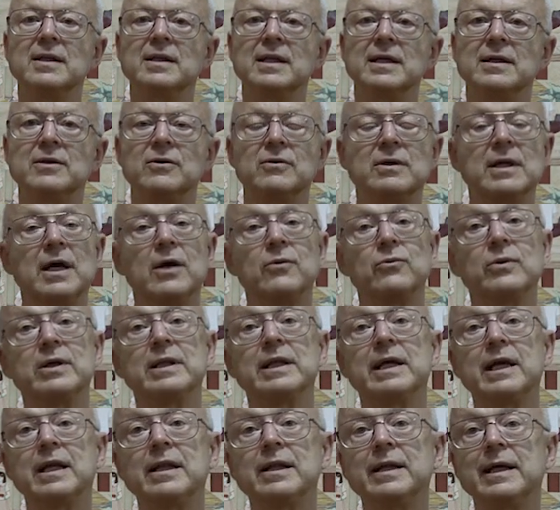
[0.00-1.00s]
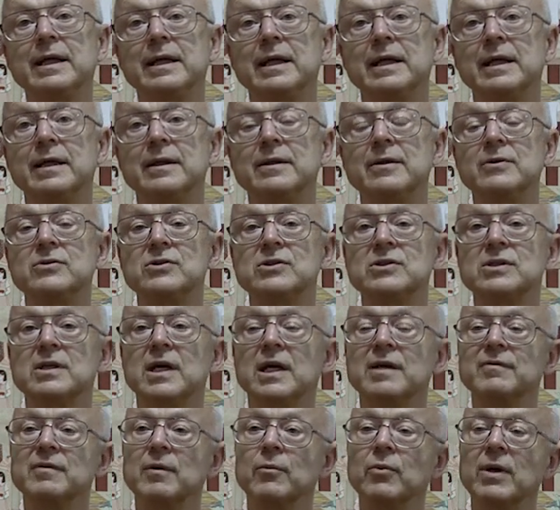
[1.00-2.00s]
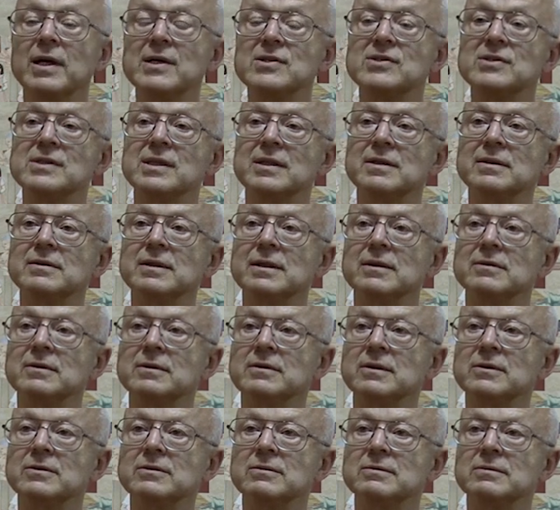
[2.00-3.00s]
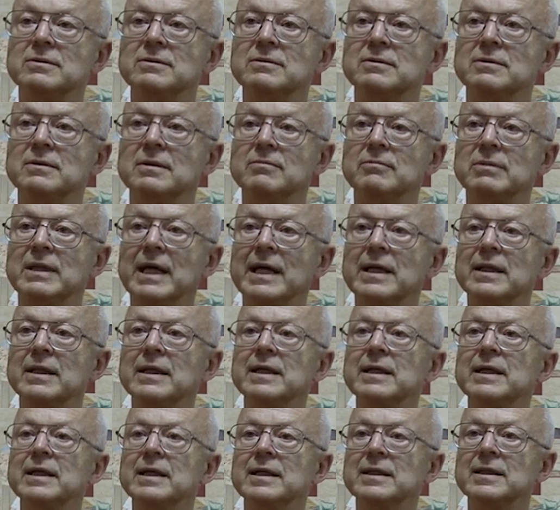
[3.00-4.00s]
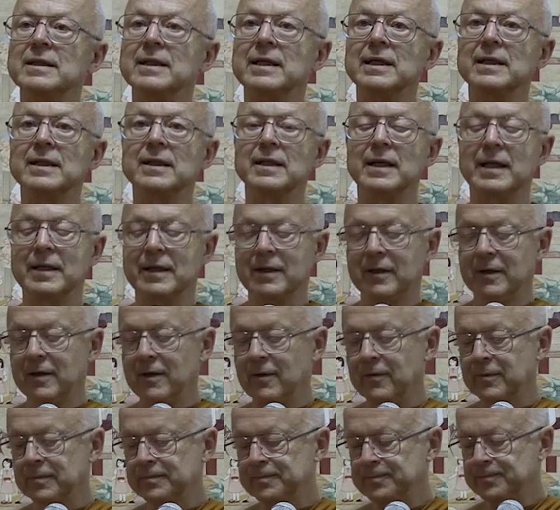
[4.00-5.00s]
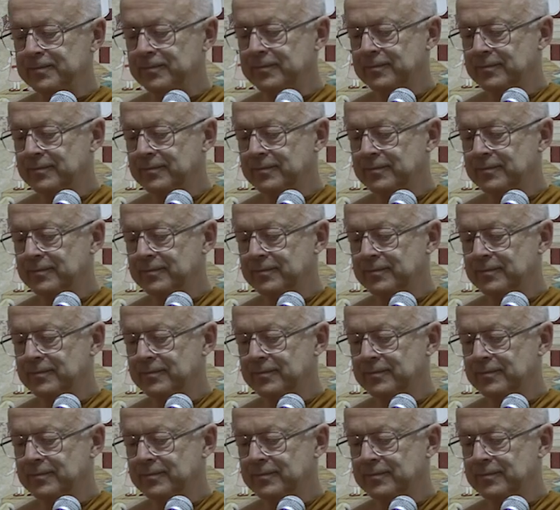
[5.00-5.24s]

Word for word: then you're not really clinging, you're just kind of embracing lightly and then letting go.